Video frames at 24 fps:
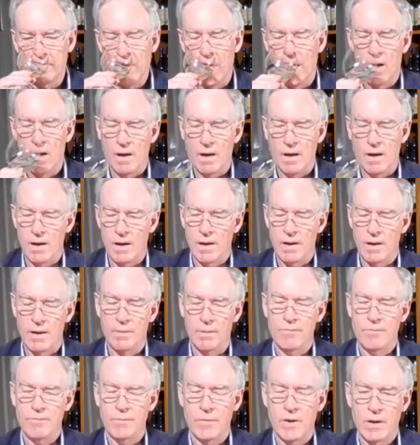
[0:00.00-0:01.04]

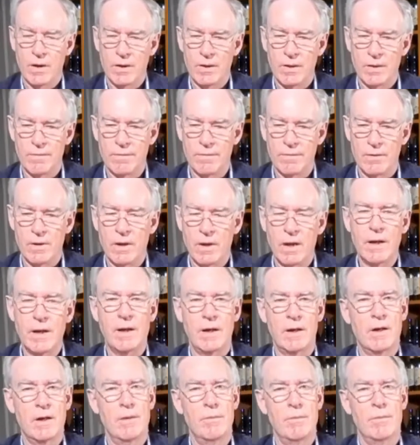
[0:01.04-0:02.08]
the variety
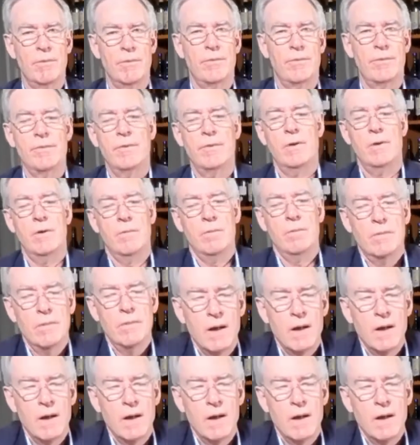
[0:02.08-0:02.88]
comes from